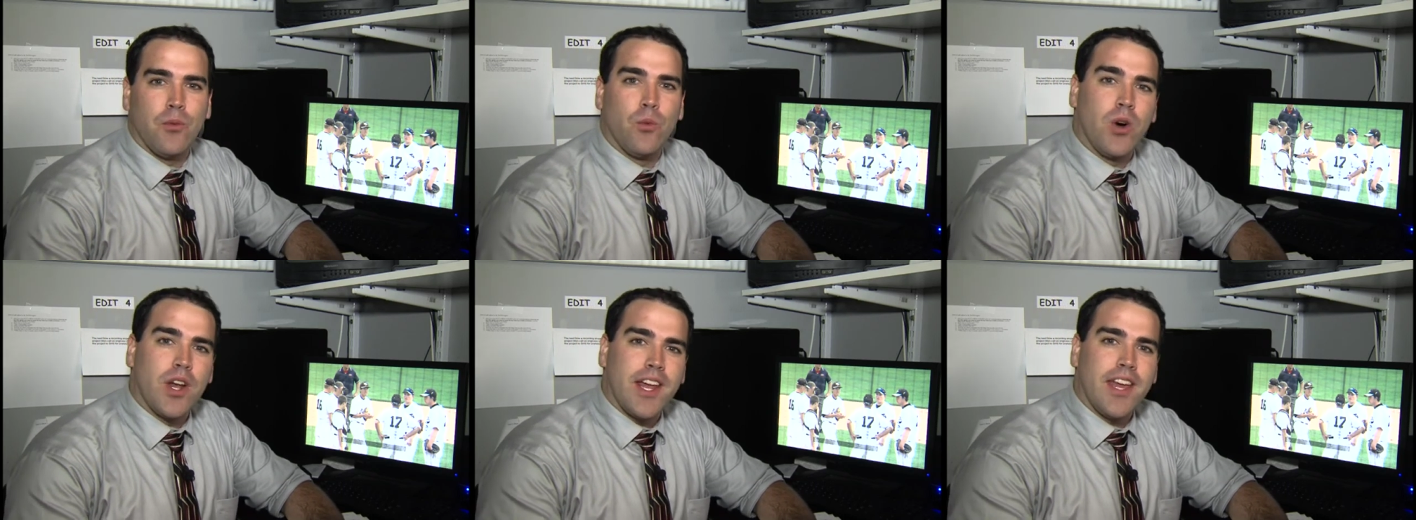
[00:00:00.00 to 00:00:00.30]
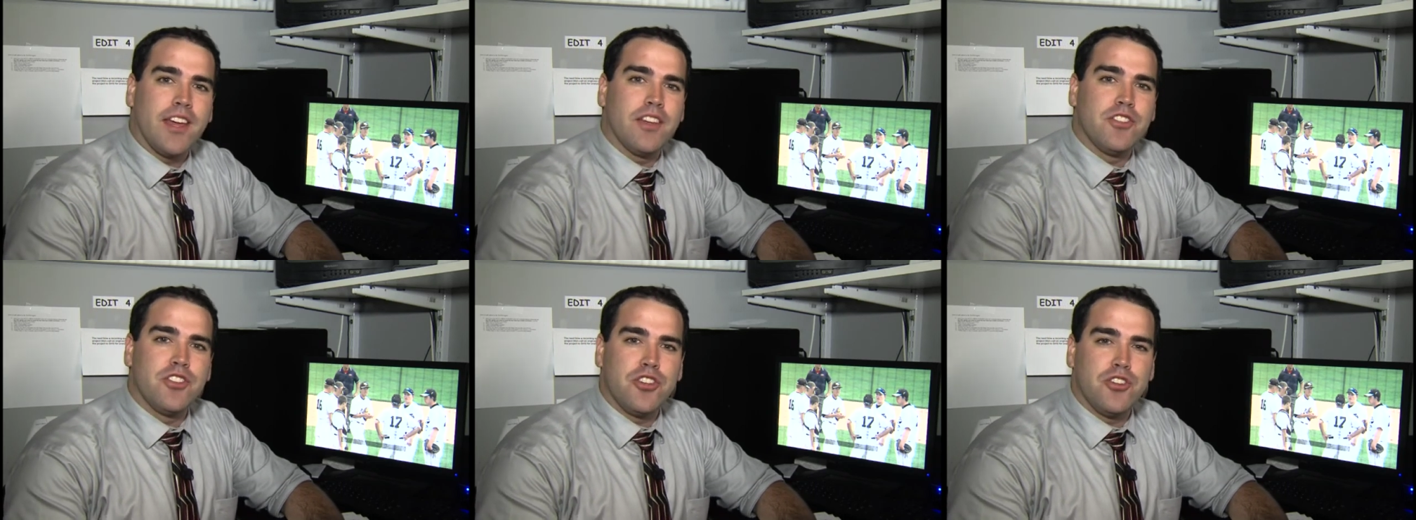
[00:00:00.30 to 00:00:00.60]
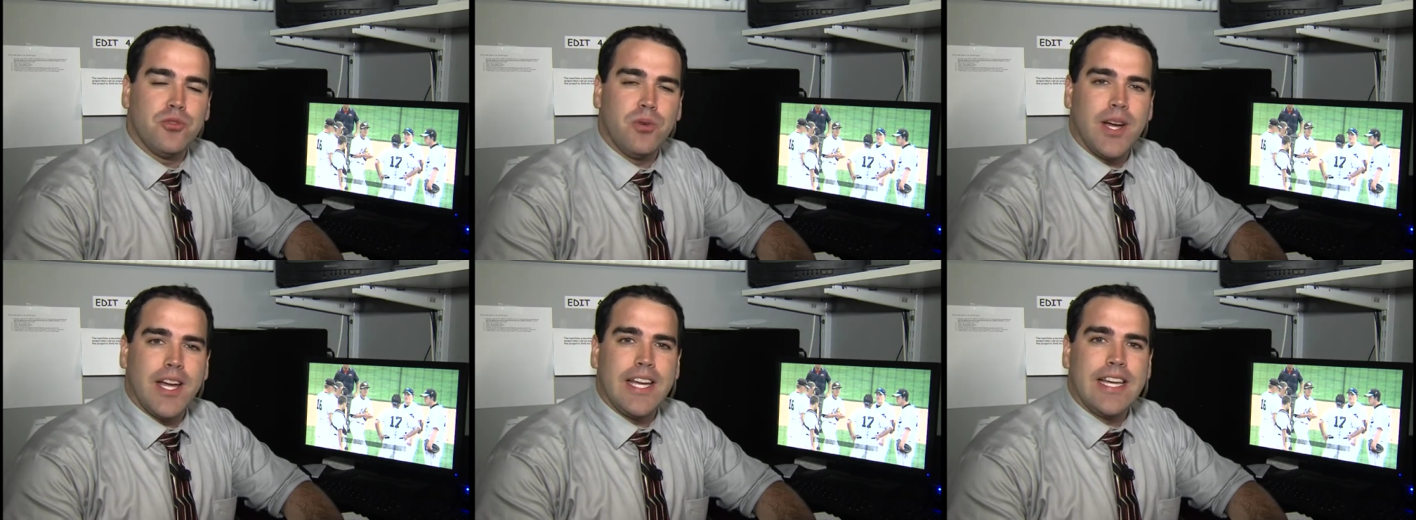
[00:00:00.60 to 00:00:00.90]
1A and
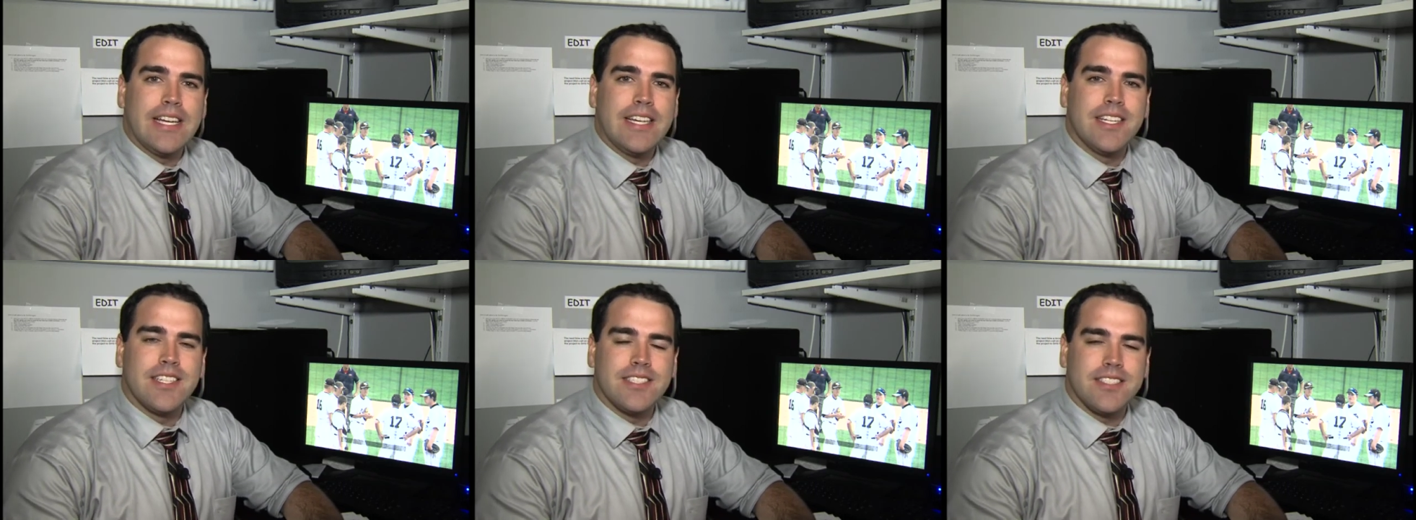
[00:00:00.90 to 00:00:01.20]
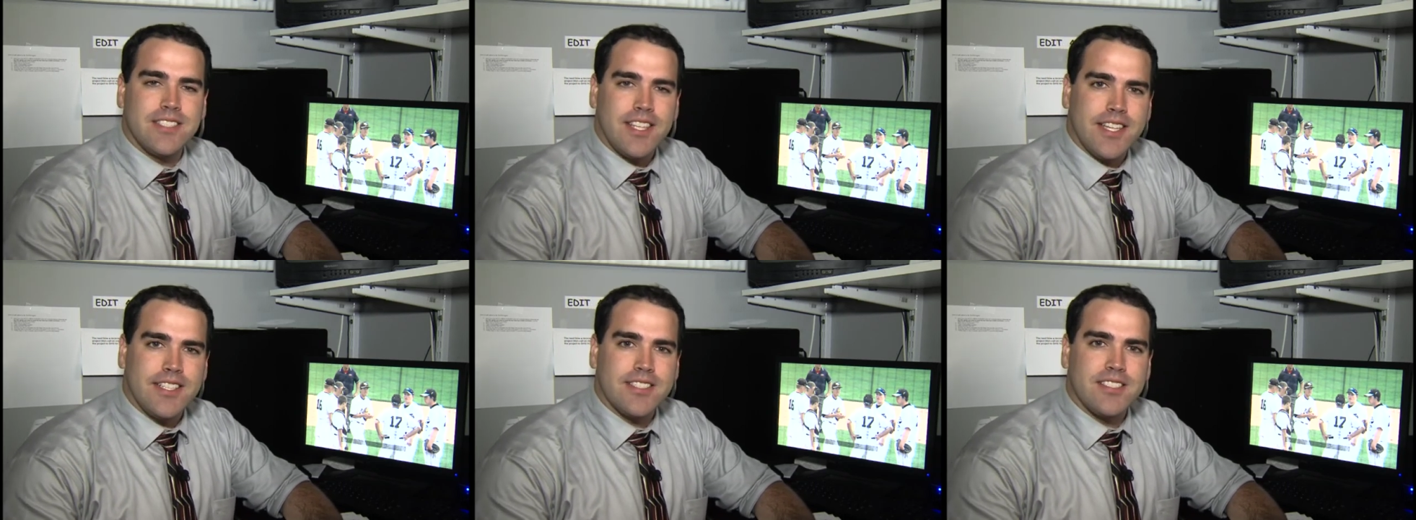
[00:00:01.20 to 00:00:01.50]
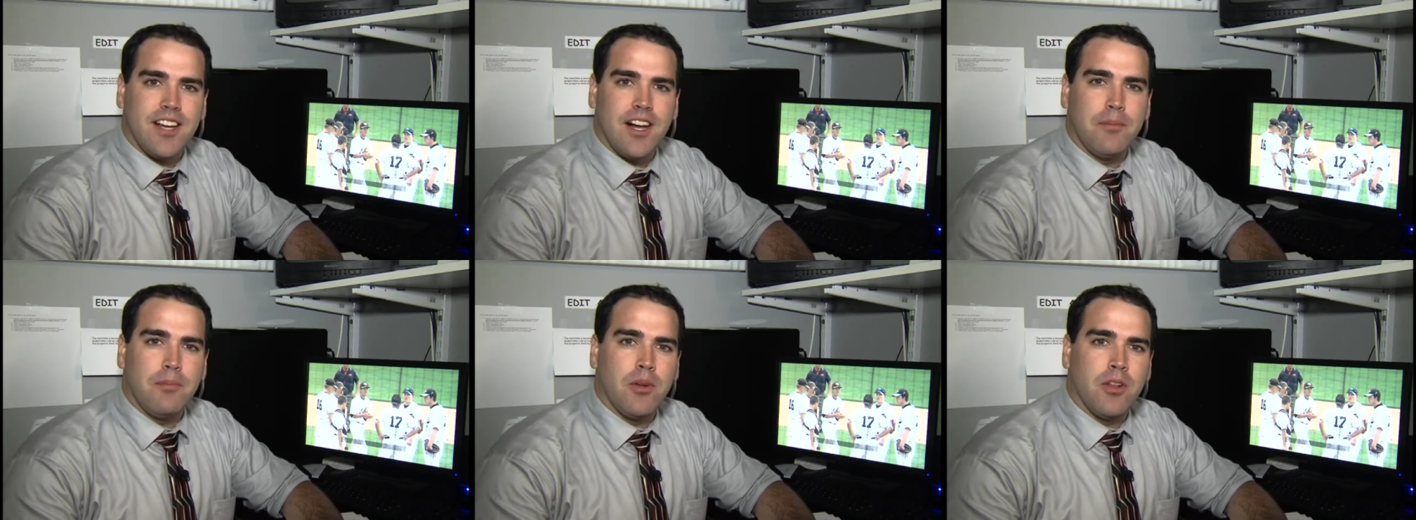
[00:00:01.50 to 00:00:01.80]
2A state
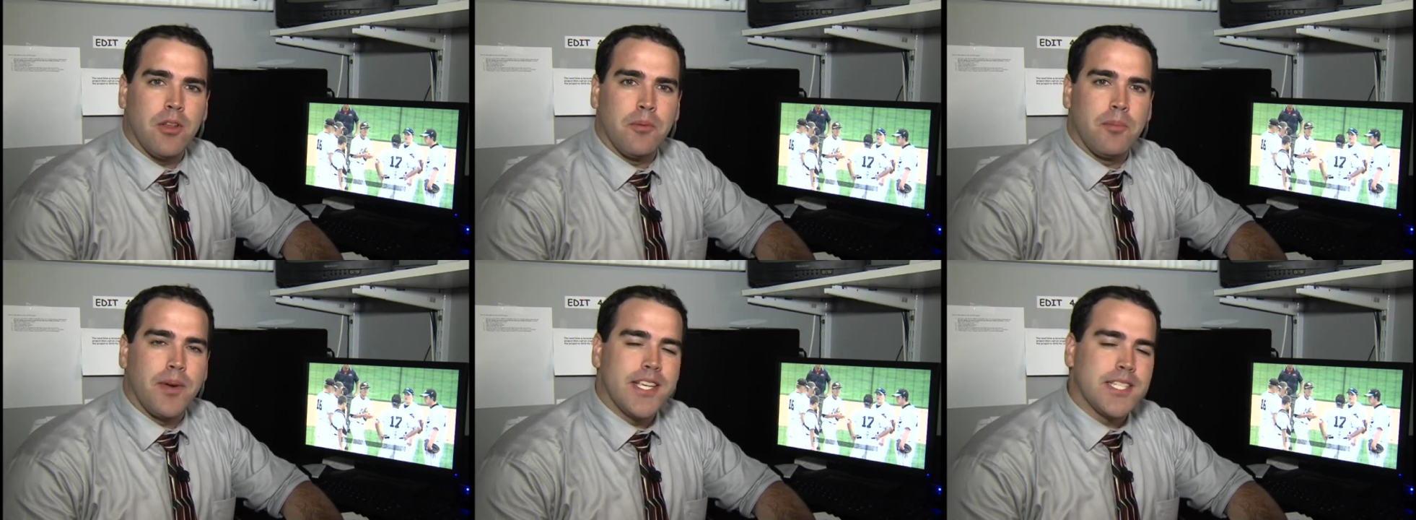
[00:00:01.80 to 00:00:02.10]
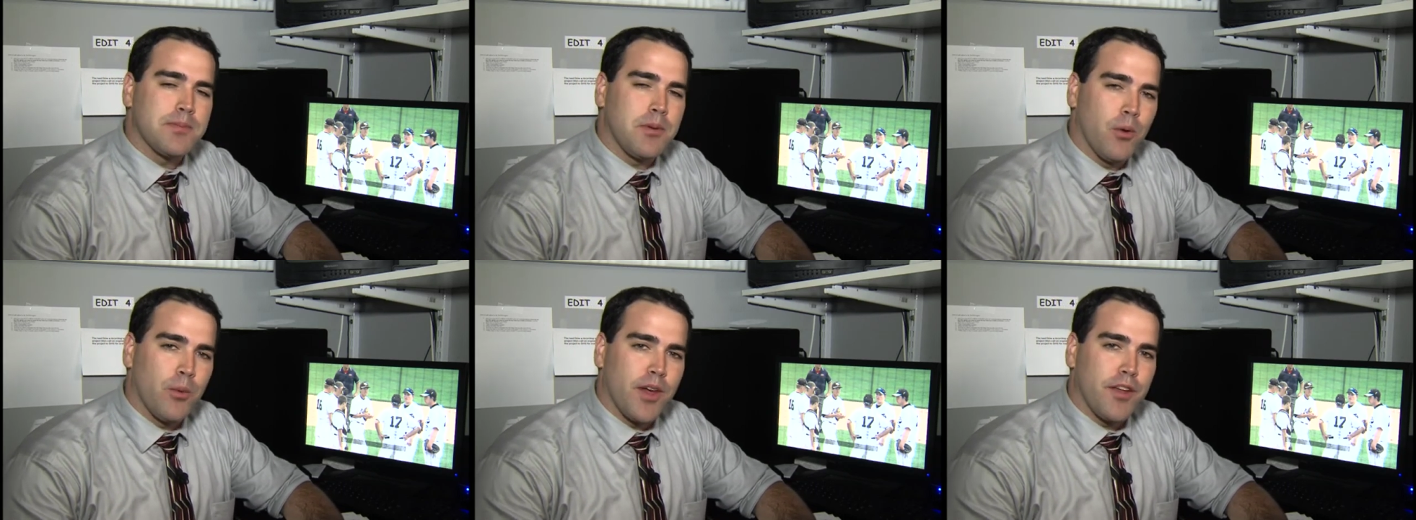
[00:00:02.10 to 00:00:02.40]
softball and baseball.